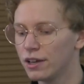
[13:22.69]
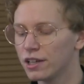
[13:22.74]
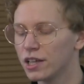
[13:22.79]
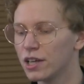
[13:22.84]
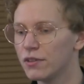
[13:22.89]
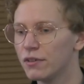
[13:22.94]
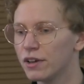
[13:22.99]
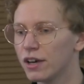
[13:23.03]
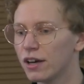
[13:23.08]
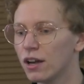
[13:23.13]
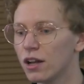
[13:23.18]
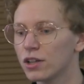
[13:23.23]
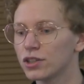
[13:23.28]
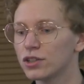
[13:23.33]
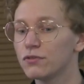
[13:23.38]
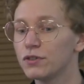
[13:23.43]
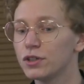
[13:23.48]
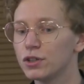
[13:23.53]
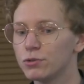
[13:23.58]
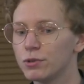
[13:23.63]
giving a
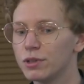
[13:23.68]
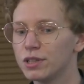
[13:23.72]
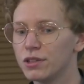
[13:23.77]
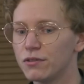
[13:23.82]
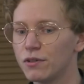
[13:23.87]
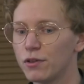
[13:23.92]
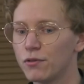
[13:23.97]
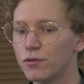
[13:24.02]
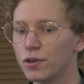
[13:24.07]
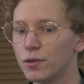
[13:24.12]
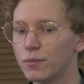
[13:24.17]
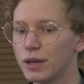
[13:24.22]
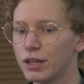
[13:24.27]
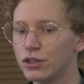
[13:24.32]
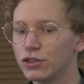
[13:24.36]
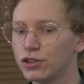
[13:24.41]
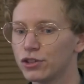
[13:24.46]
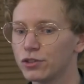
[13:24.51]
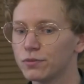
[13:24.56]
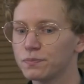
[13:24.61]
lot of intuitive
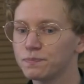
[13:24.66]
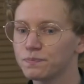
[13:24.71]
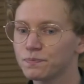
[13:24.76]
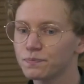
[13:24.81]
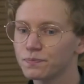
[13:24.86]
information.